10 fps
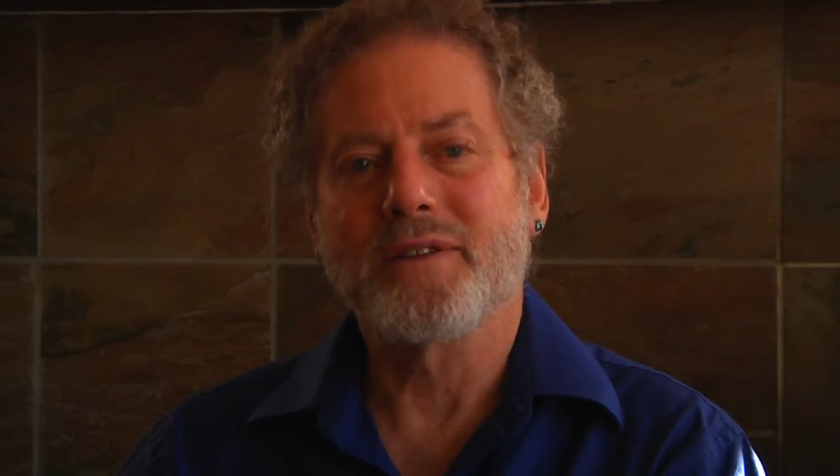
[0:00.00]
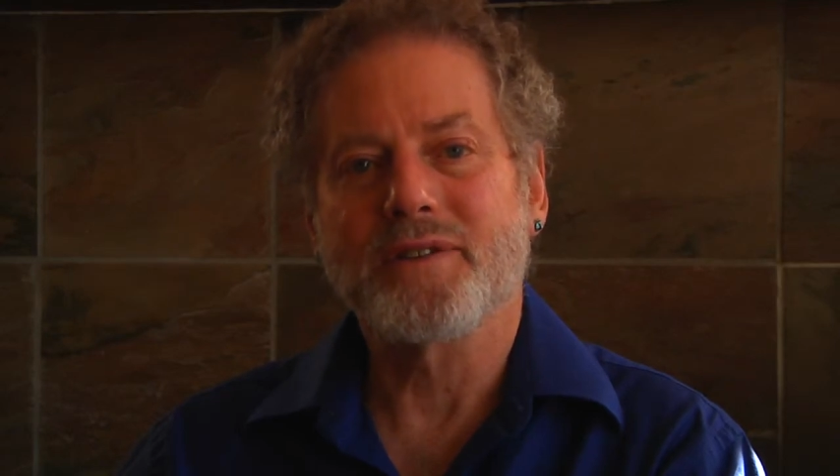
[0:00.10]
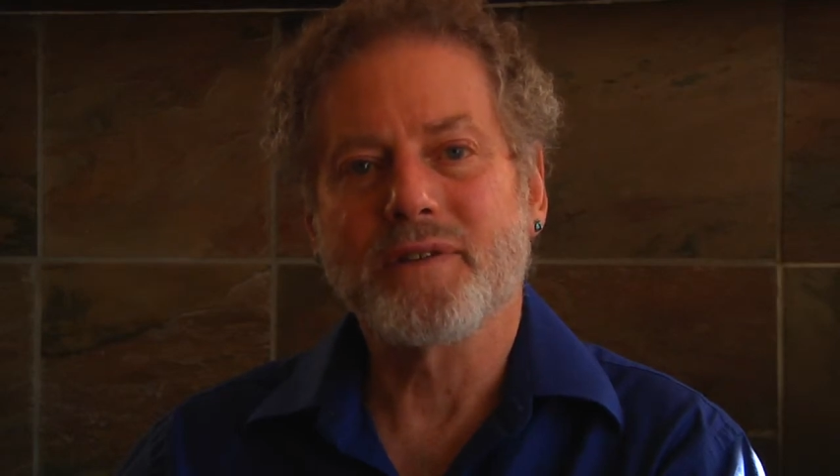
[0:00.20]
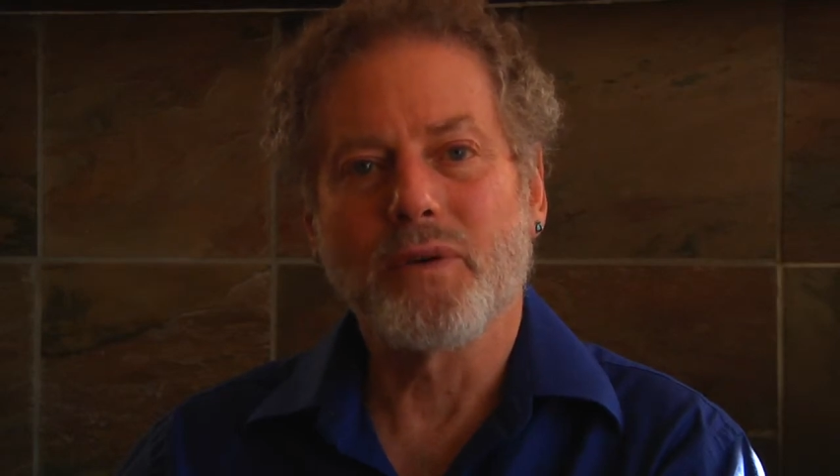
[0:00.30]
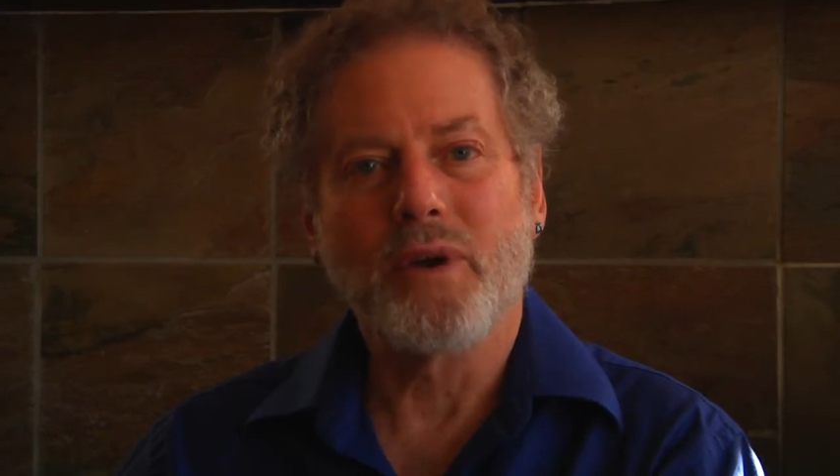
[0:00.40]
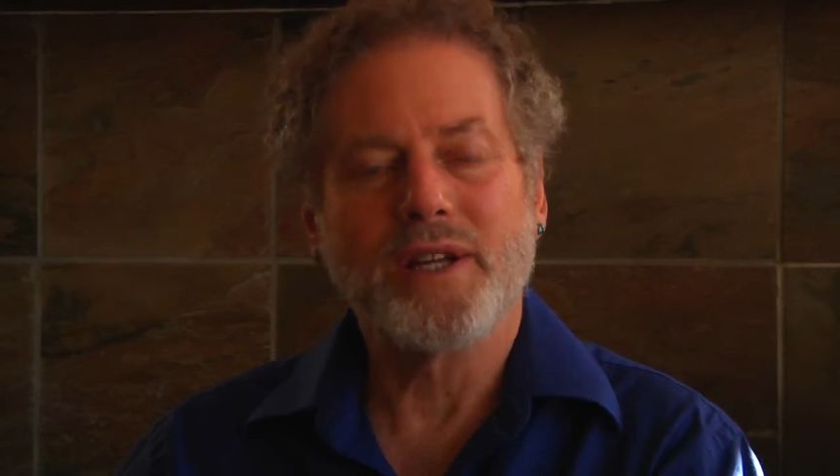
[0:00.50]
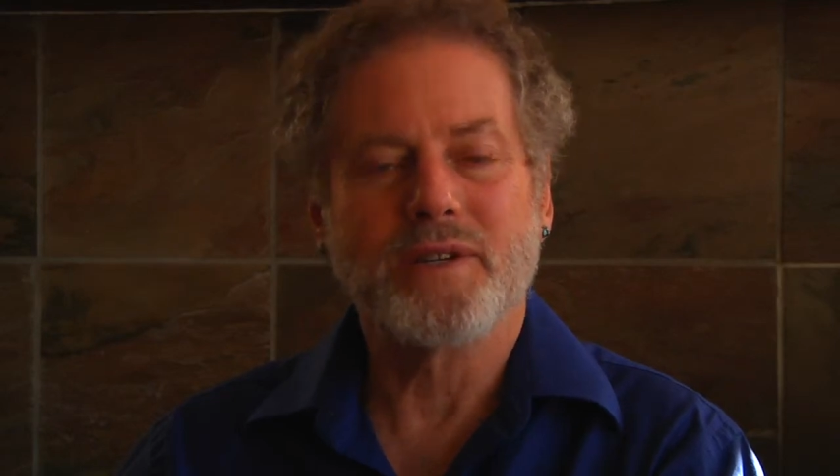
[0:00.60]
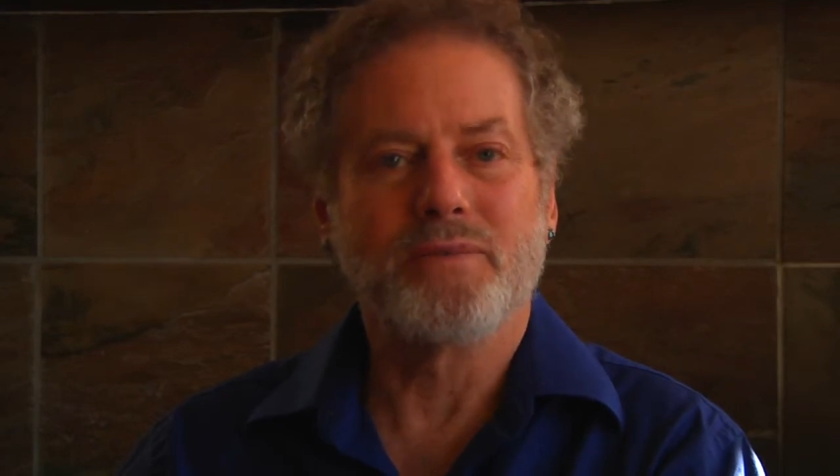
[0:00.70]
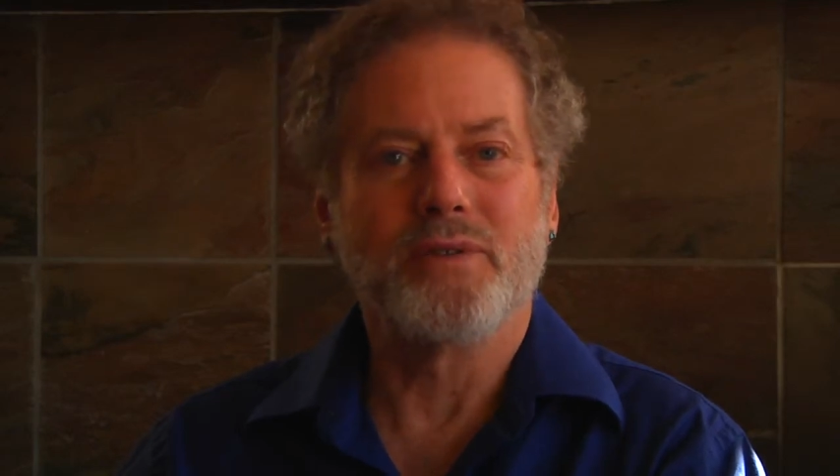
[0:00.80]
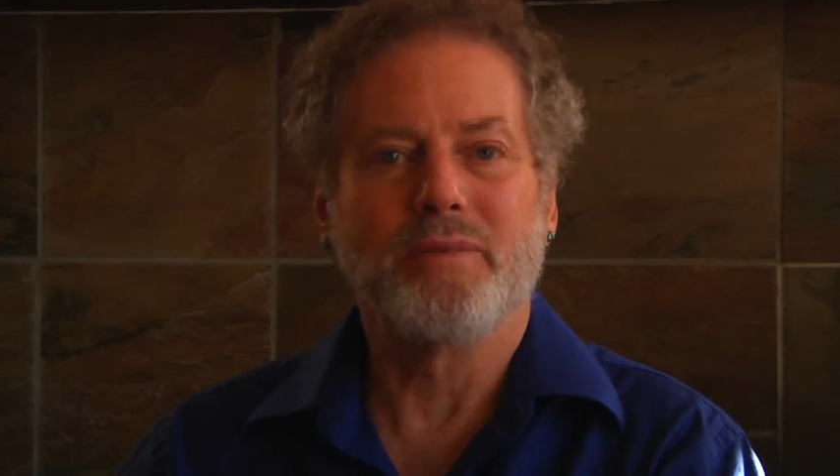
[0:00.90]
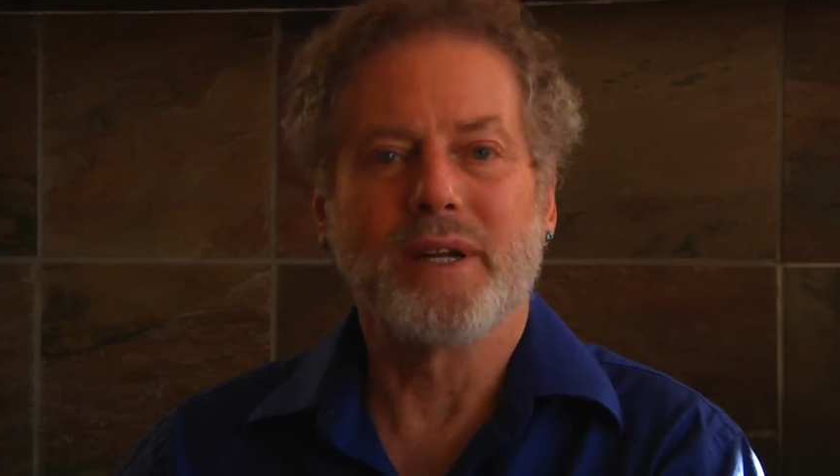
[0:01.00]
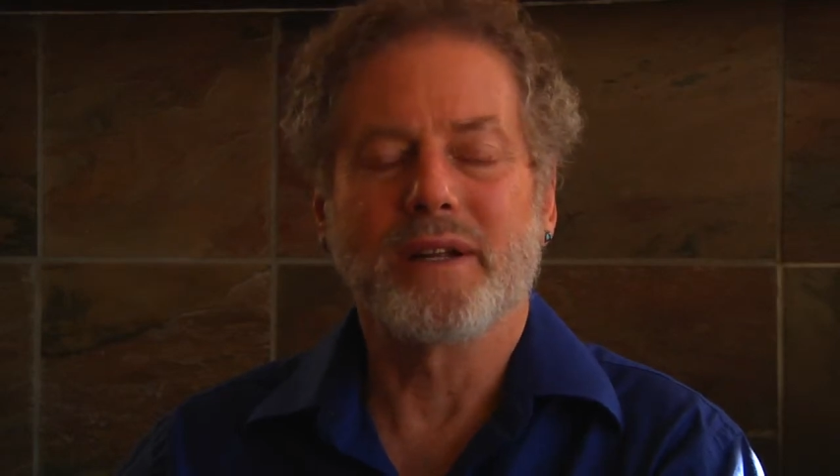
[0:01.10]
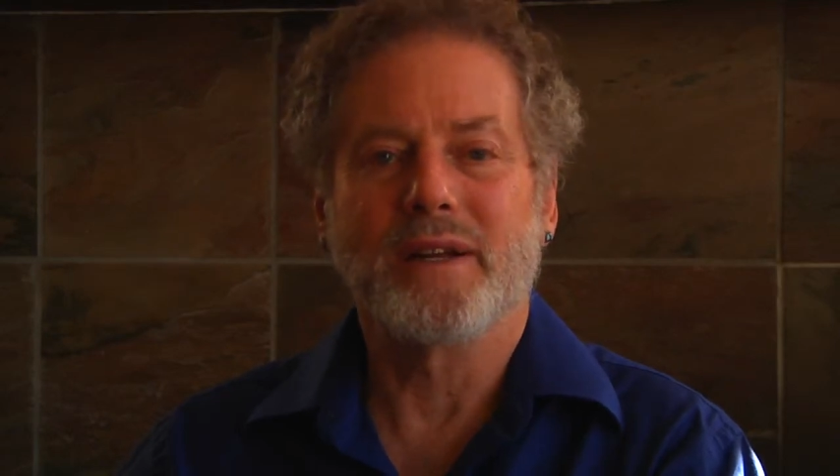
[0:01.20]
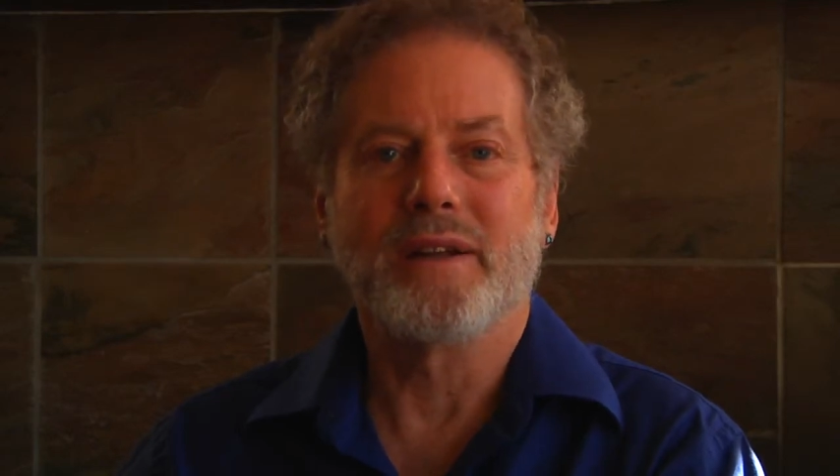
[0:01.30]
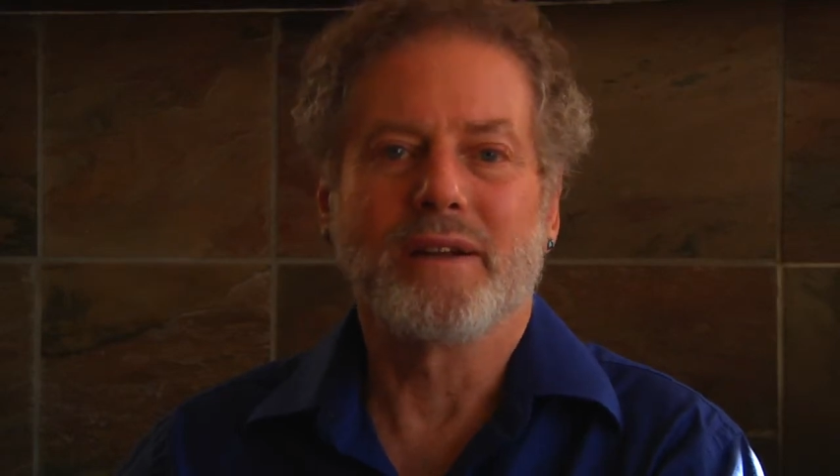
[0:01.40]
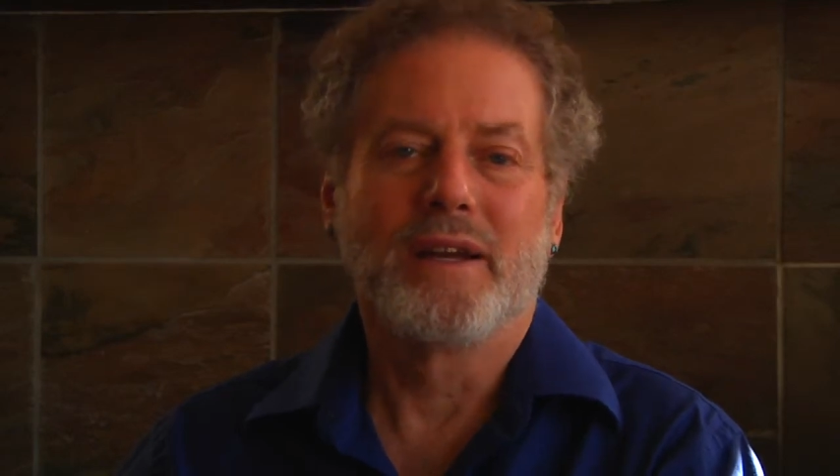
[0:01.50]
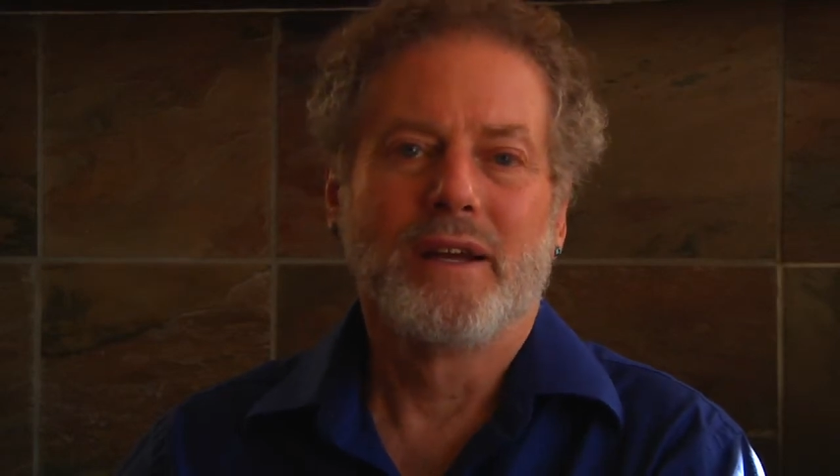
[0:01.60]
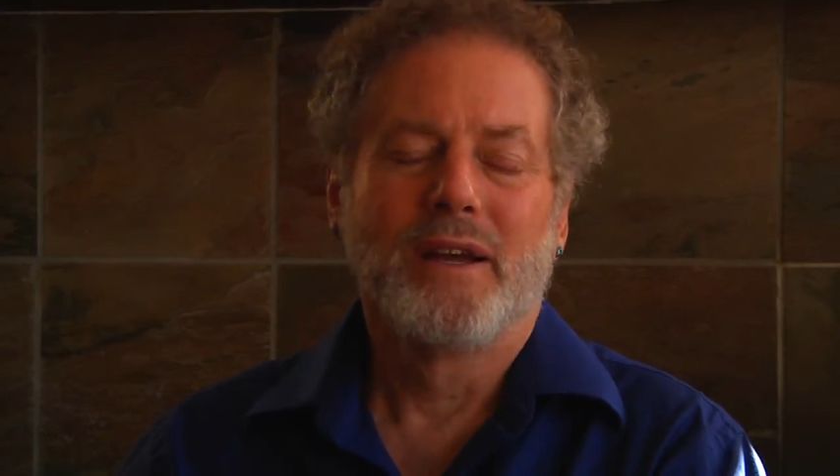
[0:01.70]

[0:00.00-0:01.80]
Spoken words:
the civil rights movement and